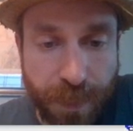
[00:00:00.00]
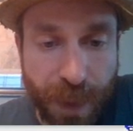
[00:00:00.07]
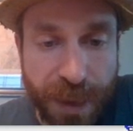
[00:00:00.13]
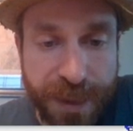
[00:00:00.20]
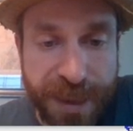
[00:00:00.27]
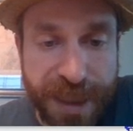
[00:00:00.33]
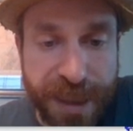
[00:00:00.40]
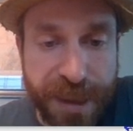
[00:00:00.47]

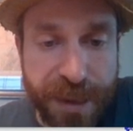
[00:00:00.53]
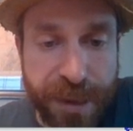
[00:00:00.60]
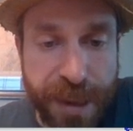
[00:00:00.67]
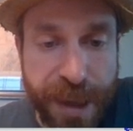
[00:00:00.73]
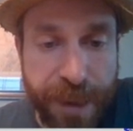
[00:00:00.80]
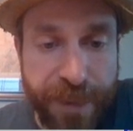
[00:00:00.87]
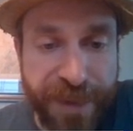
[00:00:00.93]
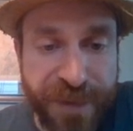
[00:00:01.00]
signal
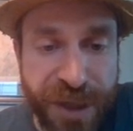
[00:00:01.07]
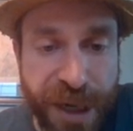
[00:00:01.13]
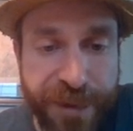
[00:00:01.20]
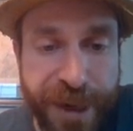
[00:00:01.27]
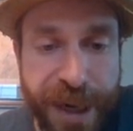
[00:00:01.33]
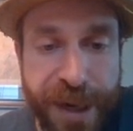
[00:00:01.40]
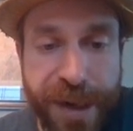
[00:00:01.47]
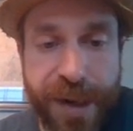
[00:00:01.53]
that we've
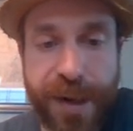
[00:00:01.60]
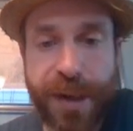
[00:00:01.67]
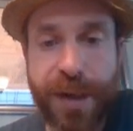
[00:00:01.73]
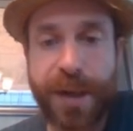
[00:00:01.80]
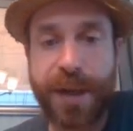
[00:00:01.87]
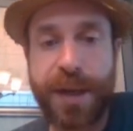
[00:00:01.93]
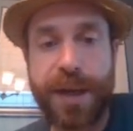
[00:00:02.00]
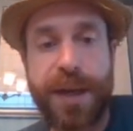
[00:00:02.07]
generated.
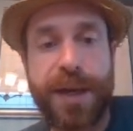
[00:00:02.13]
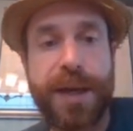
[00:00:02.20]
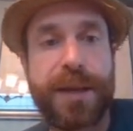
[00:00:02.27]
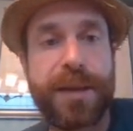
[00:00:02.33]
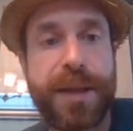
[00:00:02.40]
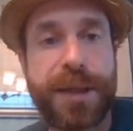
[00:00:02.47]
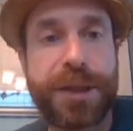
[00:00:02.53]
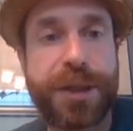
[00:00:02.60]

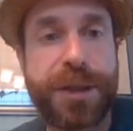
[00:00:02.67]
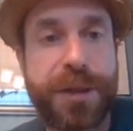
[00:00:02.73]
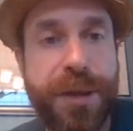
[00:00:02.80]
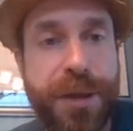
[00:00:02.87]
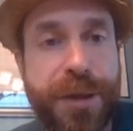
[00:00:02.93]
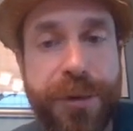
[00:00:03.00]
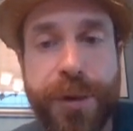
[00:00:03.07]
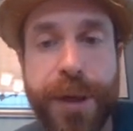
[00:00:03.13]
And this
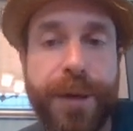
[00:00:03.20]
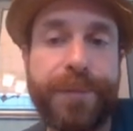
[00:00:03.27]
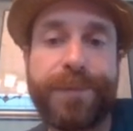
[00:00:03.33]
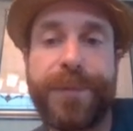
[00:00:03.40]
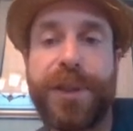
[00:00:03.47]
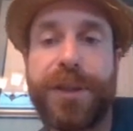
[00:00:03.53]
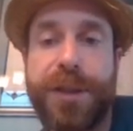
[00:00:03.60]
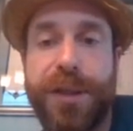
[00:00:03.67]
should do it.
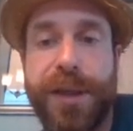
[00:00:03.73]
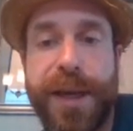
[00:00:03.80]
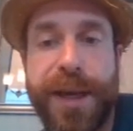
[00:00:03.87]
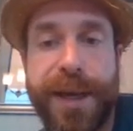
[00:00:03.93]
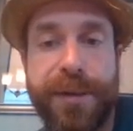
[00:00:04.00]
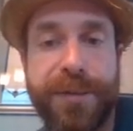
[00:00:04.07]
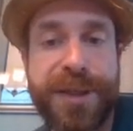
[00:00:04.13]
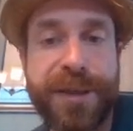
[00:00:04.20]
This should
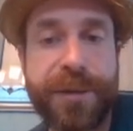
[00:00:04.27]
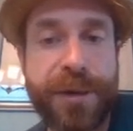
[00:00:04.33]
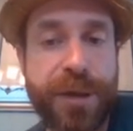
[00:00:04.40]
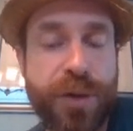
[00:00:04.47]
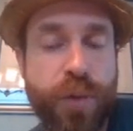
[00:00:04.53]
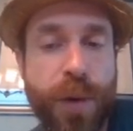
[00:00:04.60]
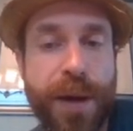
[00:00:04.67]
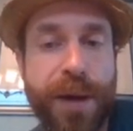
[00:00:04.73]
count 0 to
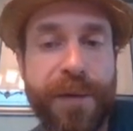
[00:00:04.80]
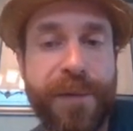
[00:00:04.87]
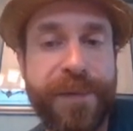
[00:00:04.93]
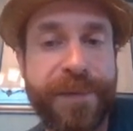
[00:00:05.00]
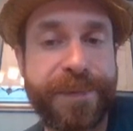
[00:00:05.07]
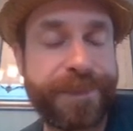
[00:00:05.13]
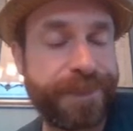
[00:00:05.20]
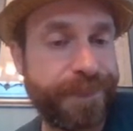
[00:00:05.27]
12,
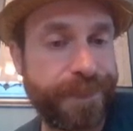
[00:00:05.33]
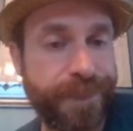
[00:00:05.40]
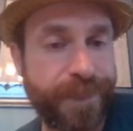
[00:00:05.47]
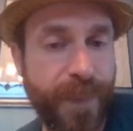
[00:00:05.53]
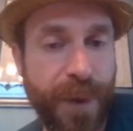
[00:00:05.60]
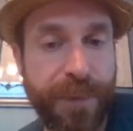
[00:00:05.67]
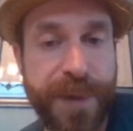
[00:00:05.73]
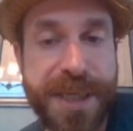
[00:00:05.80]

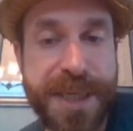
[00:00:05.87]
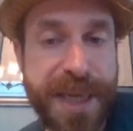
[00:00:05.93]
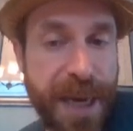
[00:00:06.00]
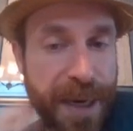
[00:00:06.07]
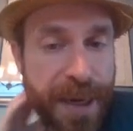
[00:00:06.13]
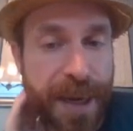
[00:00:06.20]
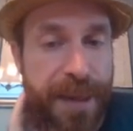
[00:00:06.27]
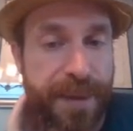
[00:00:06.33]

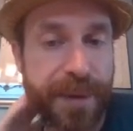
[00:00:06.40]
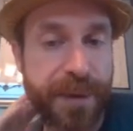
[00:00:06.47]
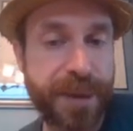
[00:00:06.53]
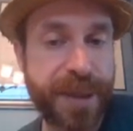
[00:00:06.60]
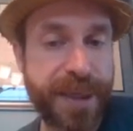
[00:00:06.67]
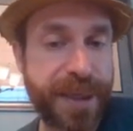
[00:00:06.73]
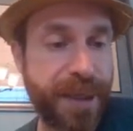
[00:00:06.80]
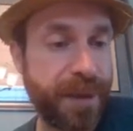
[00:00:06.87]
resetting on
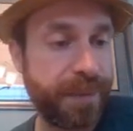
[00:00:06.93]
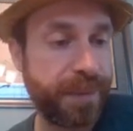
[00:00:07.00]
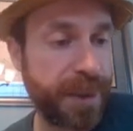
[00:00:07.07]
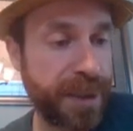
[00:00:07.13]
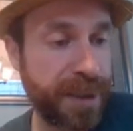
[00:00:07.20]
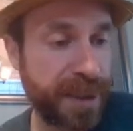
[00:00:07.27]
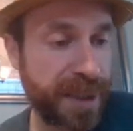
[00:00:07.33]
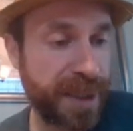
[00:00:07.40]
13.
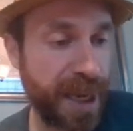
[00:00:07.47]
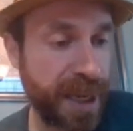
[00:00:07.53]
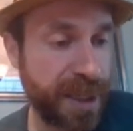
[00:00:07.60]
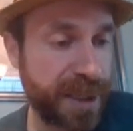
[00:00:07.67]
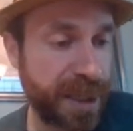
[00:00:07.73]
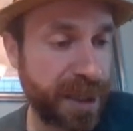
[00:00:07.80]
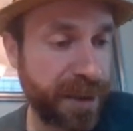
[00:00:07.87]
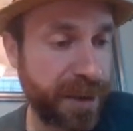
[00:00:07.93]
This is an
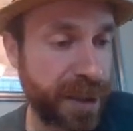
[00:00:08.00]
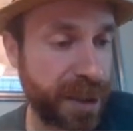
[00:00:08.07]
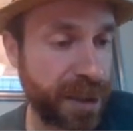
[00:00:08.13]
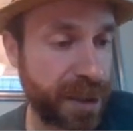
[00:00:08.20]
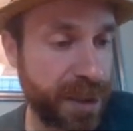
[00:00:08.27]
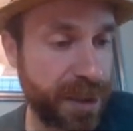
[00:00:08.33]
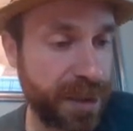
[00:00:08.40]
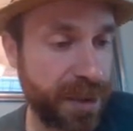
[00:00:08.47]

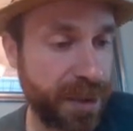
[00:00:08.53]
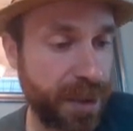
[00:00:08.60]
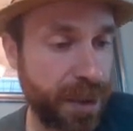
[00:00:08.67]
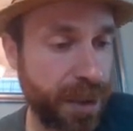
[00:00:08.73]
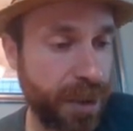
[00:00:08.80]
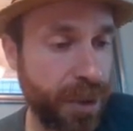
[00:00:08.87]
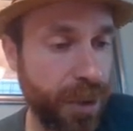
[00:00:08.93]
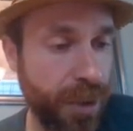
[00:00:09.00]
asynchronous
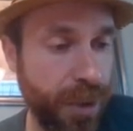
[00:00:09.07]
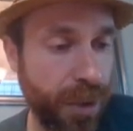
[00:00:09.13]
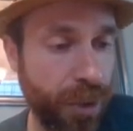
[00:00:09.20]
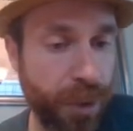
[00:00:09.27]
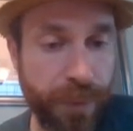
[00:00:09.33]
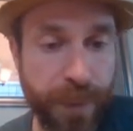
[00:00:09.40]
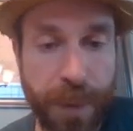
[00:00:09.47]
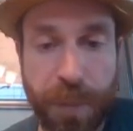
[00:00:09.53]

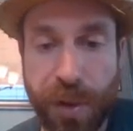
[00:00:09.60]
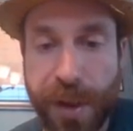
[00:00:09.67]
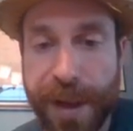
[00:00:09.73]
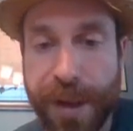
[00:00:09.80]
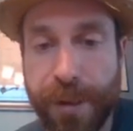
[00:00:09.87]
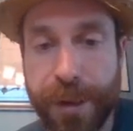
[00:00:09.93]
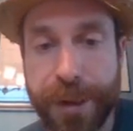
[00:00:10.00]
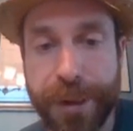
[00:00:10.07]
or ripple
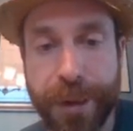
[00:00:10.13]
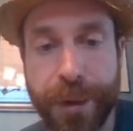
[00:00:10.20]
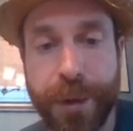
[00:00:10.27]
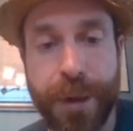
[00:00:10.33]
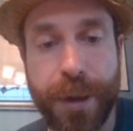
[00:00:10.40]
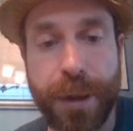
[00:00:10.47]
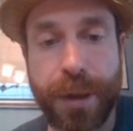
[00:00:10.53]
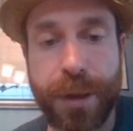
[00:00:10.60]
counter
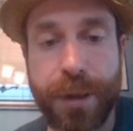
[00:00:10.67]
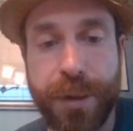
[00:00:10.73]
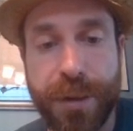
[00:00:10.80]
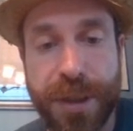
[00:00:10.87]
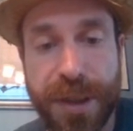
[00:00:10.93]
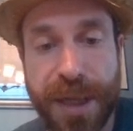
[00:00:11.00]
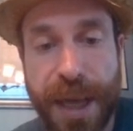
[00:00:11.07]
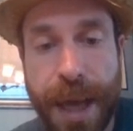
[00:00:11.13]

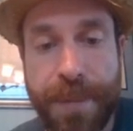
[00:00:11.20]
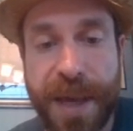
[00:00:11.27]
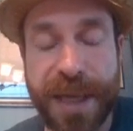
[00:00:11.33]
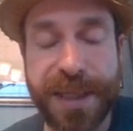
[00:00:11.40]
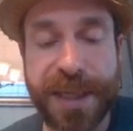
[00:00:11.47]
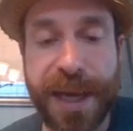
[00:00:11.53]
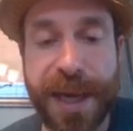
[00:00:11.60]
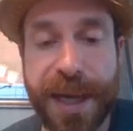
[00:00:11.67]
using the
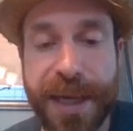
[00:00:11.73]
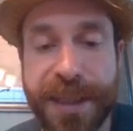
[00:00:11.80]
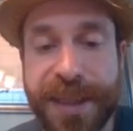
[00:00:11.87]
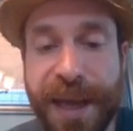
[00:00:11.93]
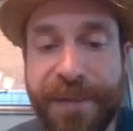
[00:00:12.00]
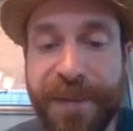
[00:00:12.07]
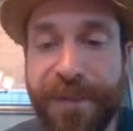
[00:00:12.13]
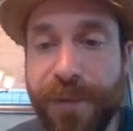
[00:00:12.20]
MSI
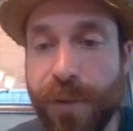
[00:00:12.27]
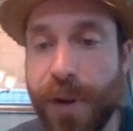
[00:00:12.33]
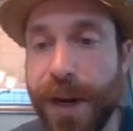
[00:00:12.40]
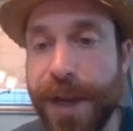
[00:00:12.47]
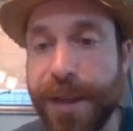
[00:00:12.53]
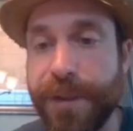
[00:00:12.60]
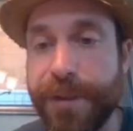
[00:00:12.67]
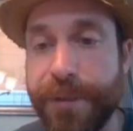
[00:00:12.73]

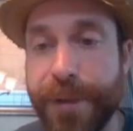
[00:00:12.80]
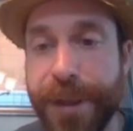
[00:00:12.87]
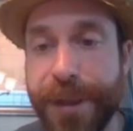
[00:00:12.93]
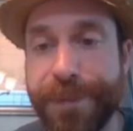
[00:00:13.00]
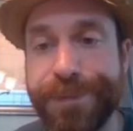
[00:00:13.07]
7493.